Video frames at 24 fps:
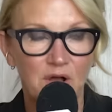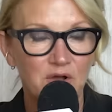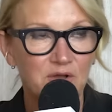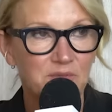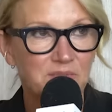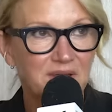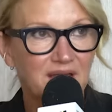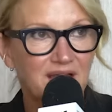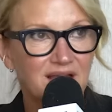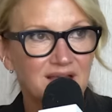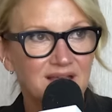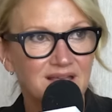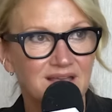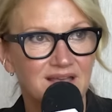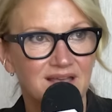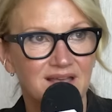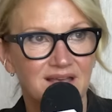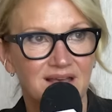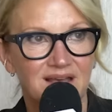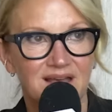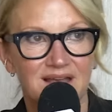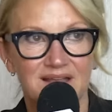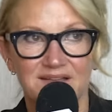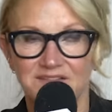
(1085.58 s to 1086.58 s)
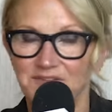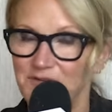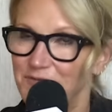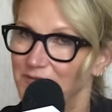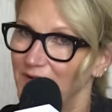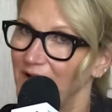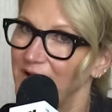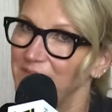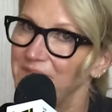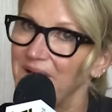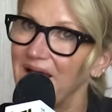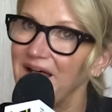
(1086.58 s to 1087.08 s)
Welcome back. It's your
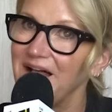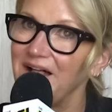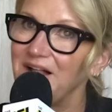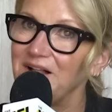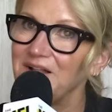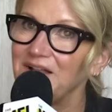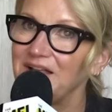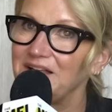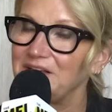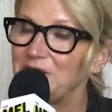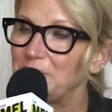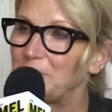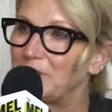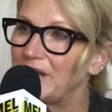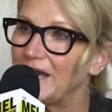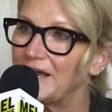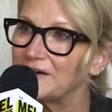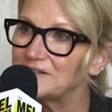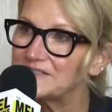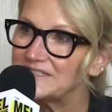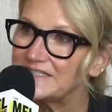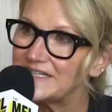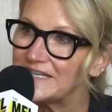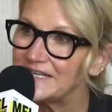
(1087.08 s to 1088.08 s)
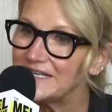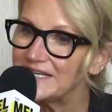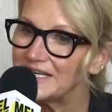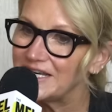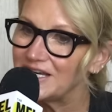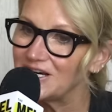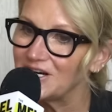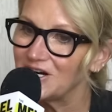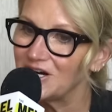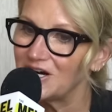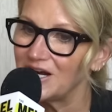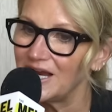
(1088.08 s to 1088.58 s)
friend Mel, and you and I are sitting
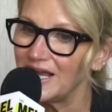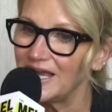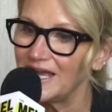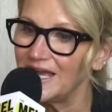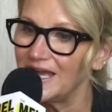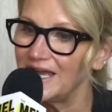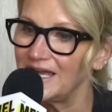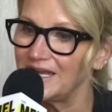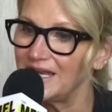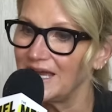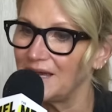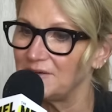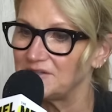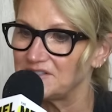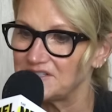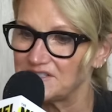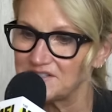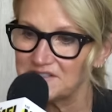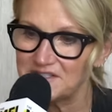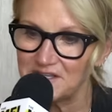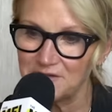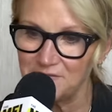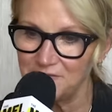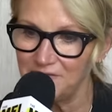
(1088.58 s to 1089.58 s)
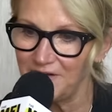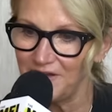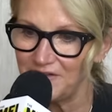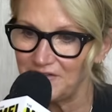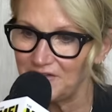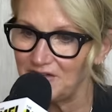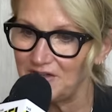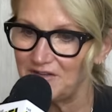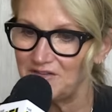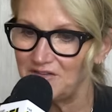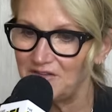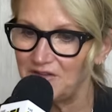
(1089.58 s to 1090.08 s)
here, and I was just
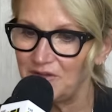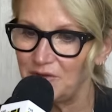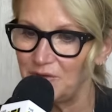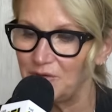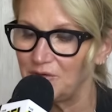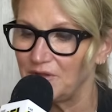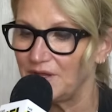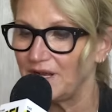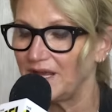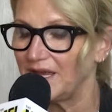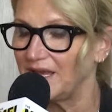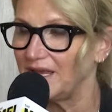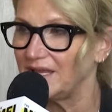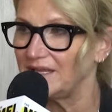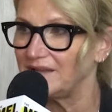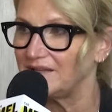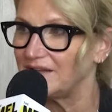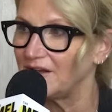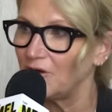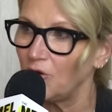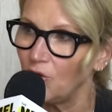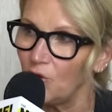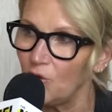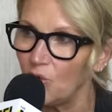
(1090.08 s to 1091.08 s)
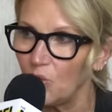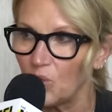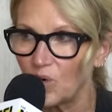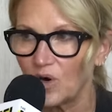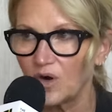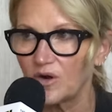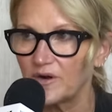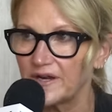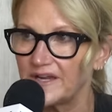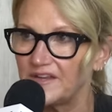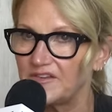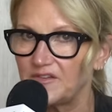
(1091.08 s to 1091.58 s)
confessing to you that I did a whole
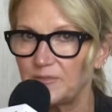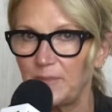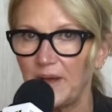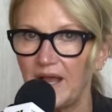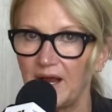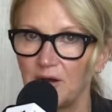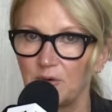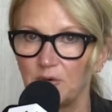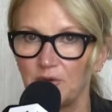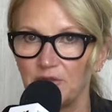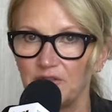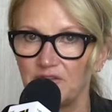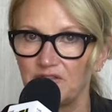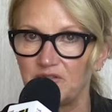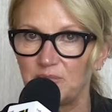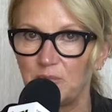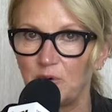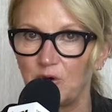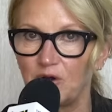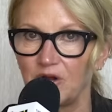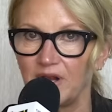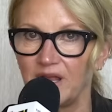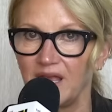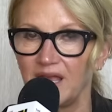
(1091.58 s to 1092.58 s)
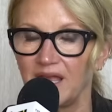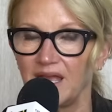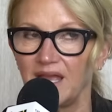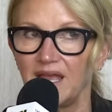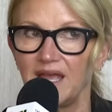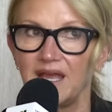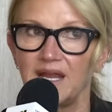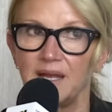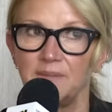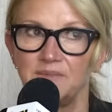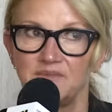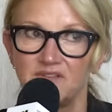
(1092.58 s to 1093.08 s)
worry spiral this morning,
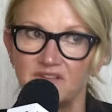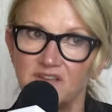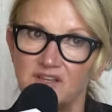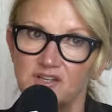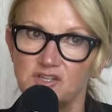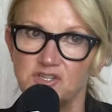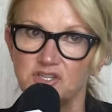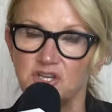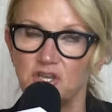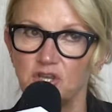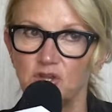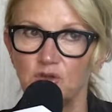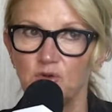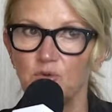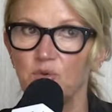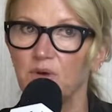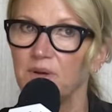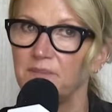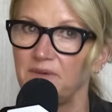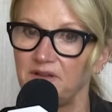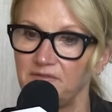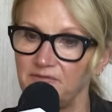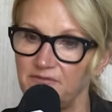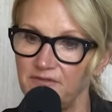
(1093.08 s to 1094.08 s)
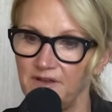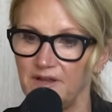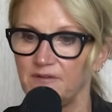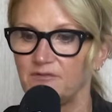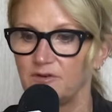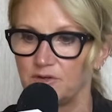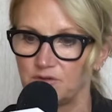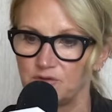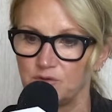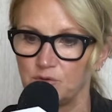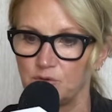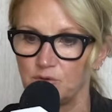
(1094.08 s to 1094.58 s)
and I'm teaching you one of my
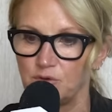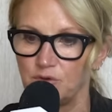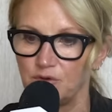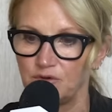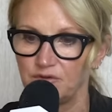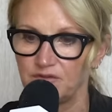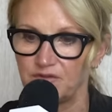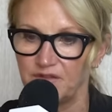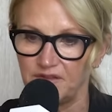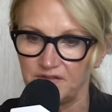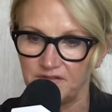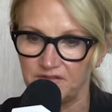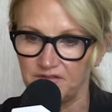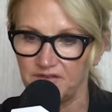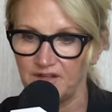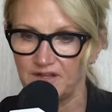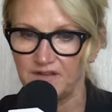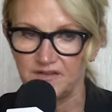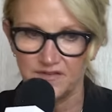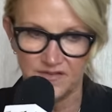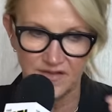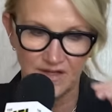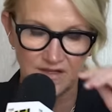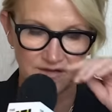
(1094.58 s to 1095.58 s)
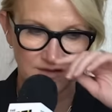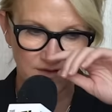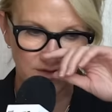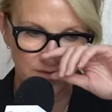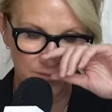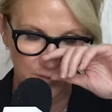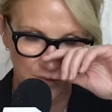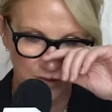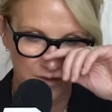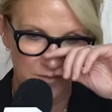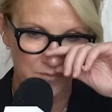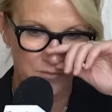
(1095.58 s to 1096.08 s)
favorite tools, the
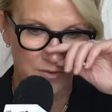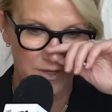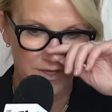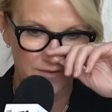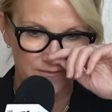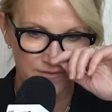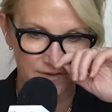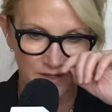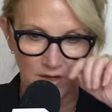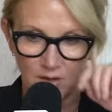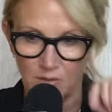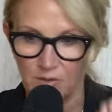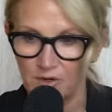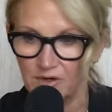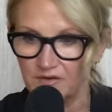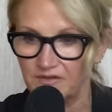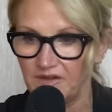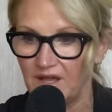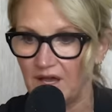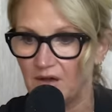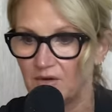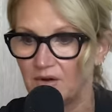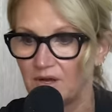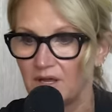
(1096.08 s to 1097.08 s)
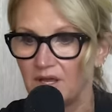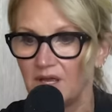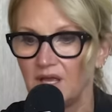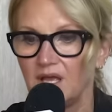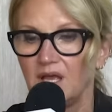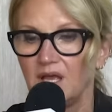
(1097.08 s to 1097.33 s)
6-sentence word, what if it all works out?